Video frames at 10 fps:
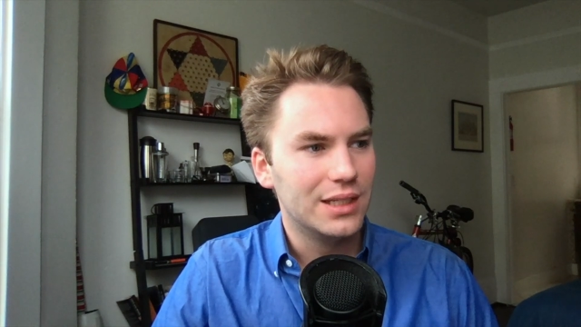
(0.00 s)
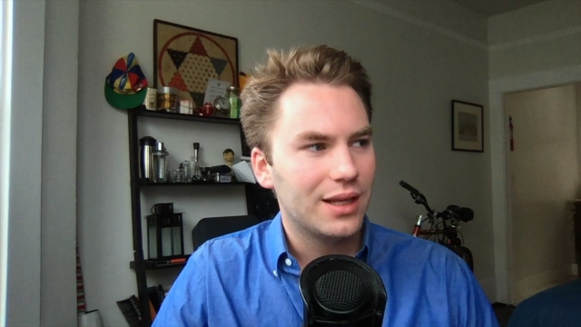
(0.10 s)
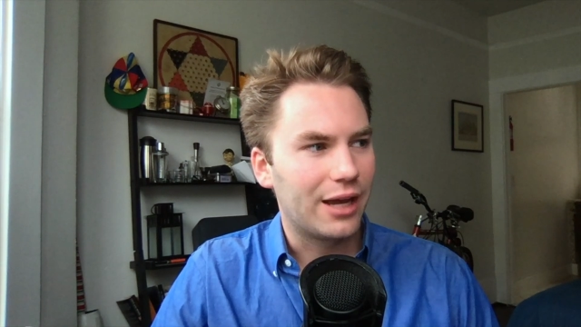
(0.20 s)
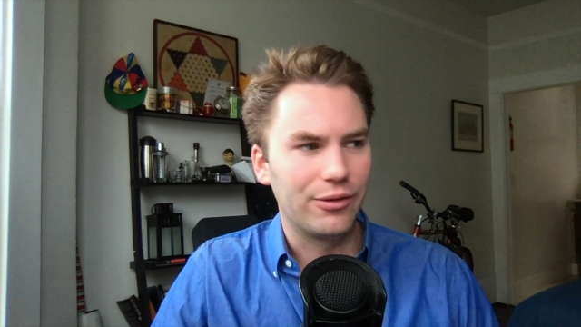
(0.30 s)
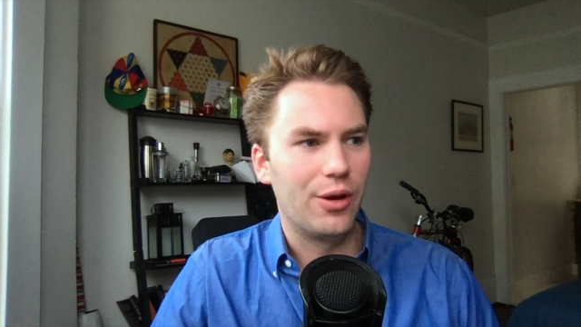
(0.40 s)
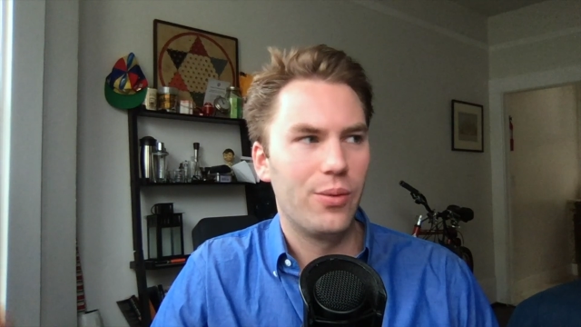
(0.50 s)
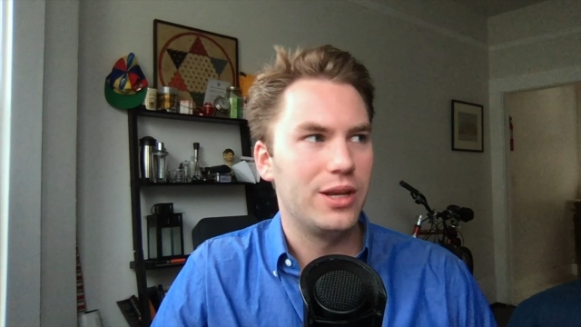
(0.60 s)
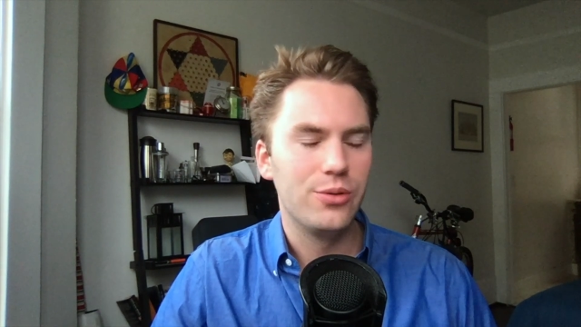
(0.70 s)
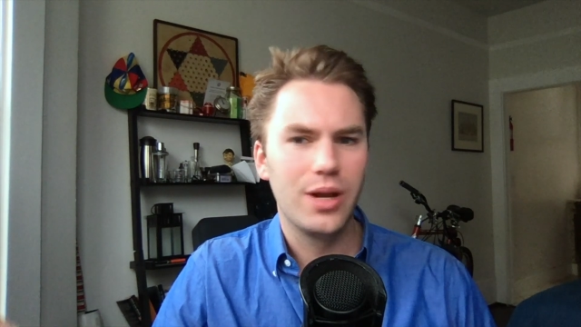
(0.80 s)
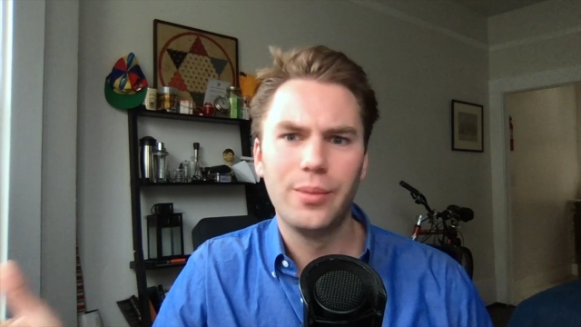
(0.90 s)
I don't know, when
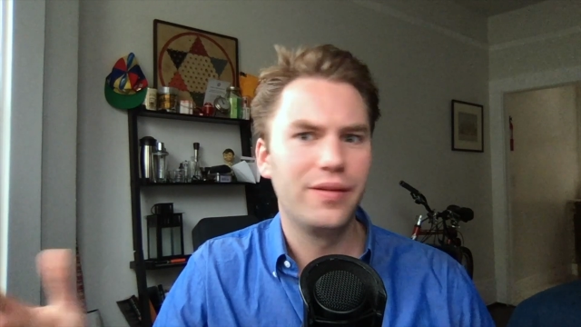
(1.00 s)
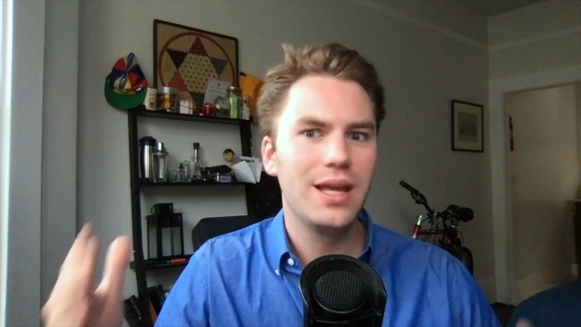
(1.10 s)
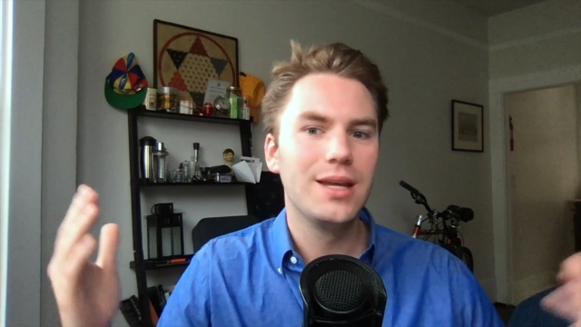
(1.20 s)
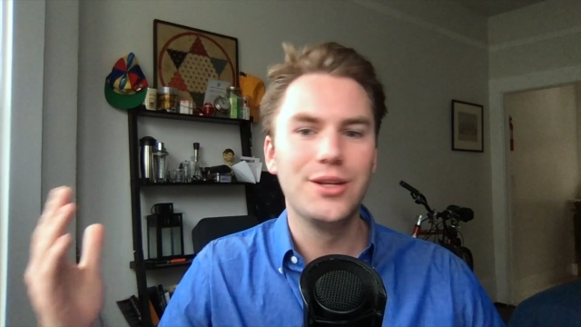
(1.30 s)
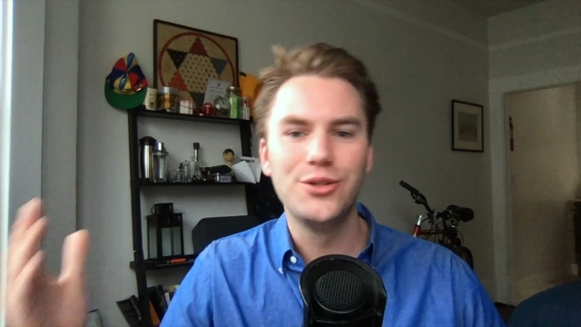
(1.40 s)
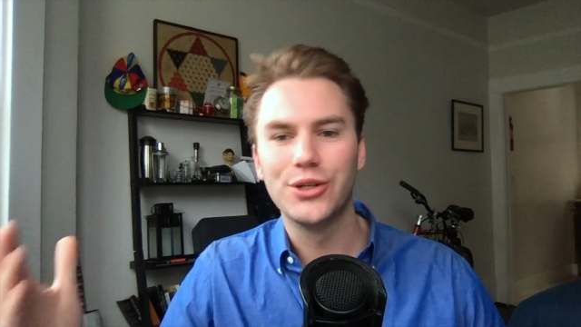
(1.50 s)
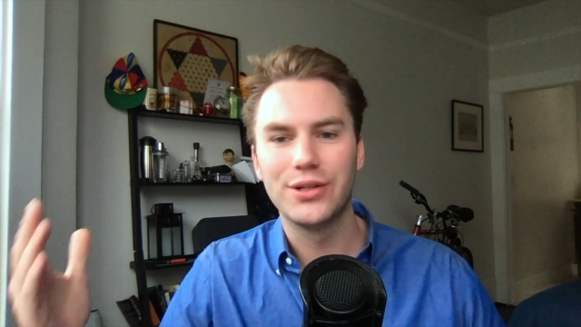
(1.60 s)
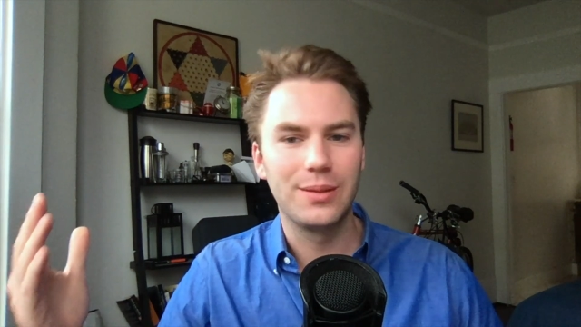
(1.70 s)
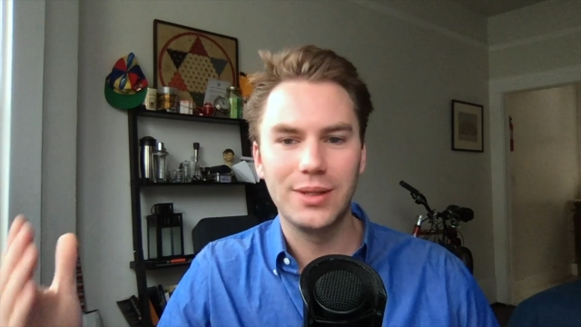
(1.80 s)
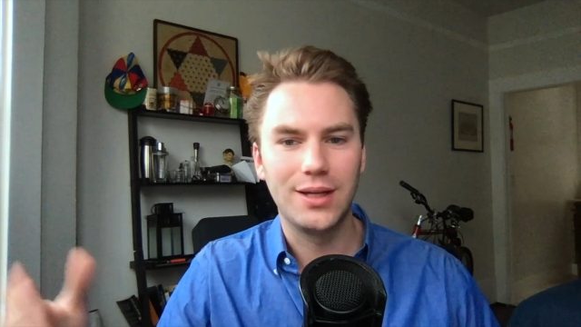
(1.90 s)
you come of age or
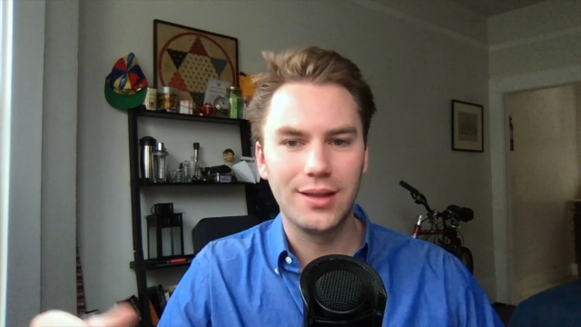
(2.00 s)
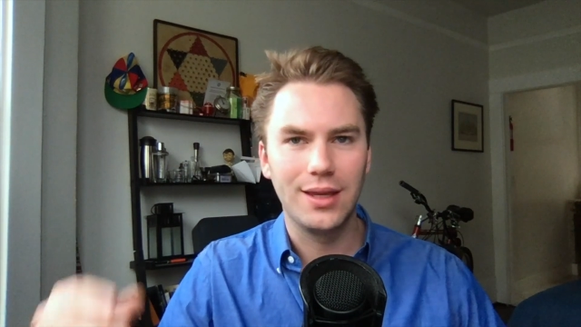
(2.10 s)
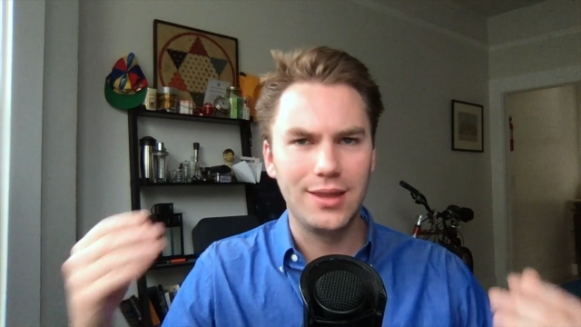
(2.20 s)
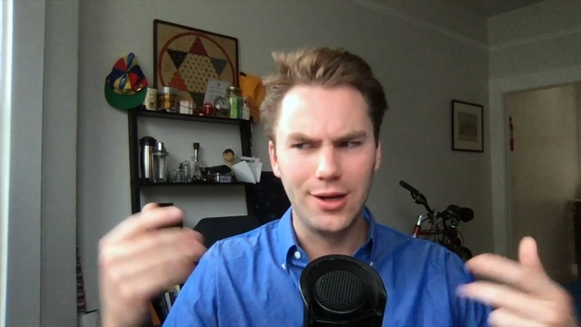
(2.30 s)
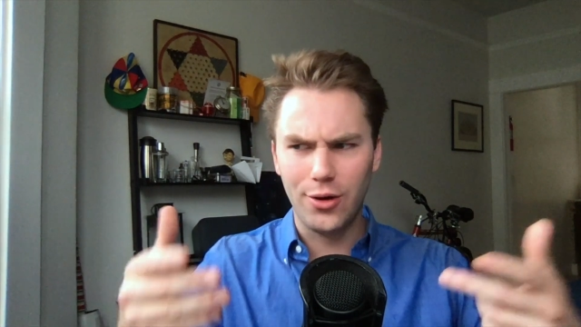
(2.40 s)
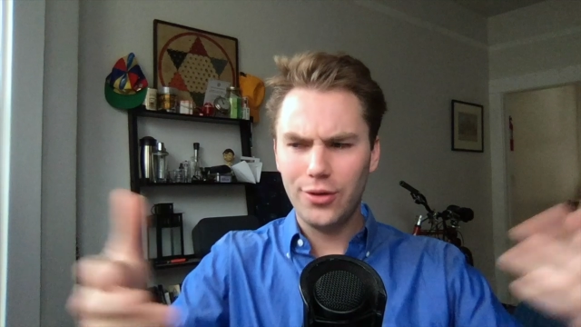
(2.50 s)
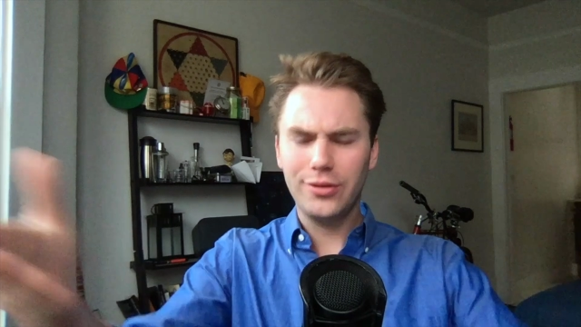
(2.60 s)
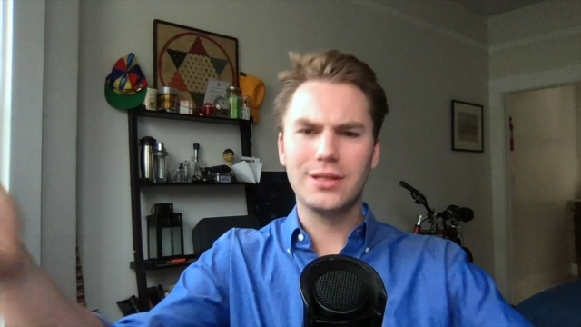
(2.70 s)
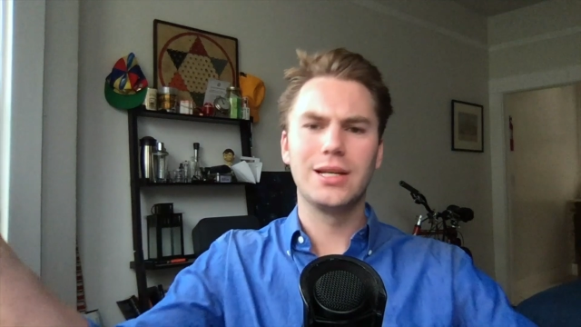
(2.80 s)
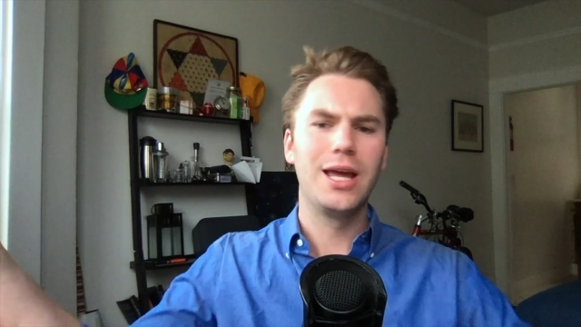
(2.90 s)
something like that, then all
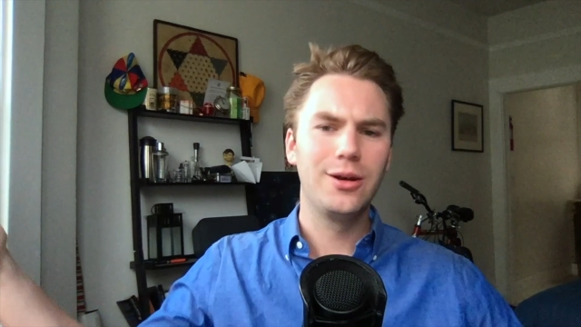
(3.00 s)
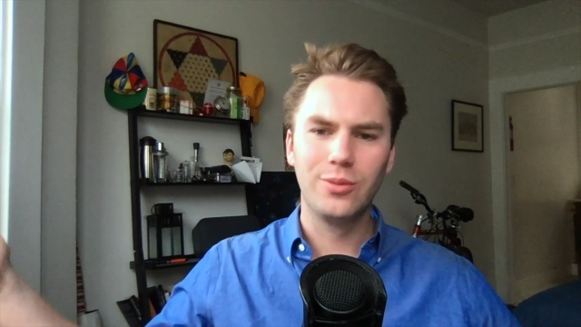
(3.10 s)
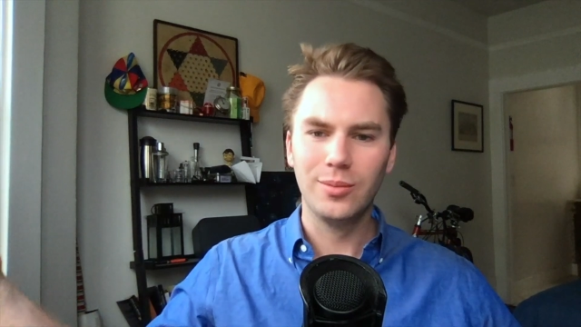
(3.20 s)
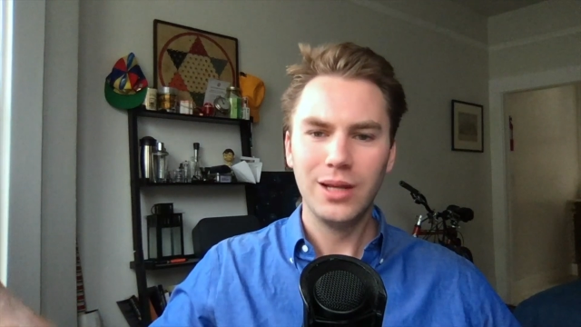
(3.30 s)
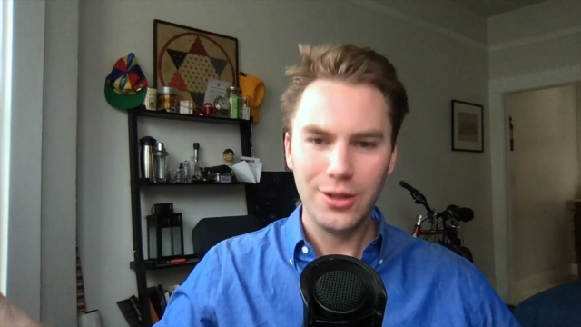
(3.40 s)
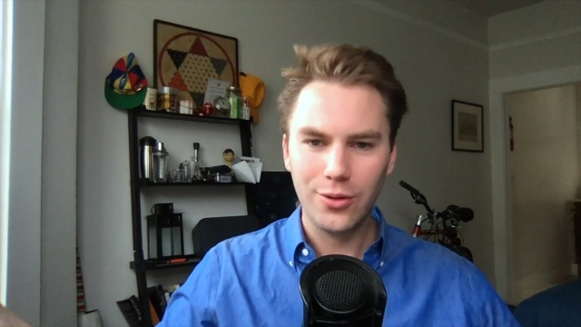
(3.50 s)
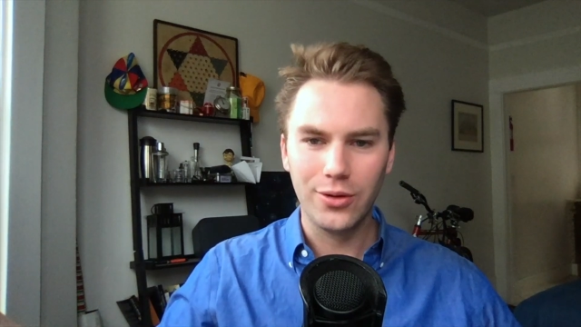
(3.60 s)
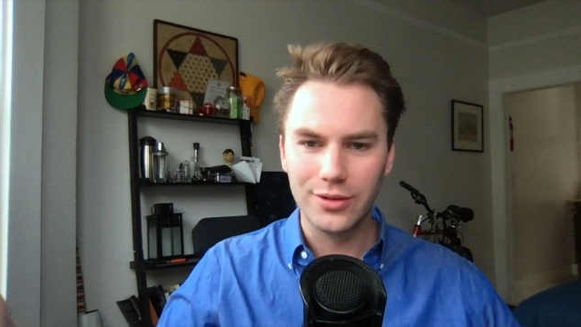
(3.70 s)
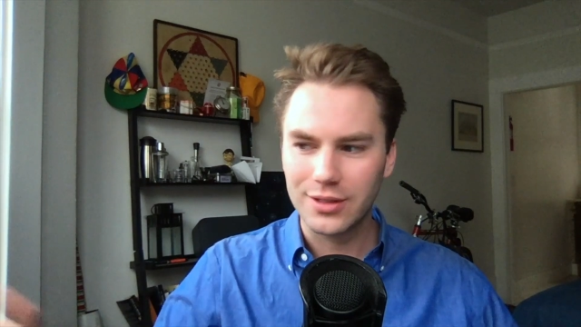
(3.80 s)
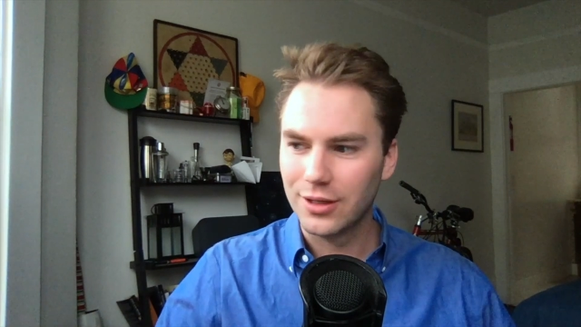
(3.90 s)
this land will be
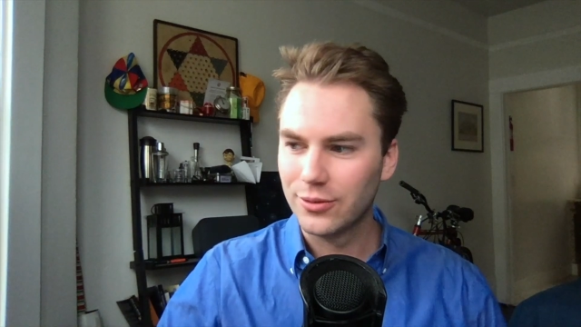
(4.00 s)
yours,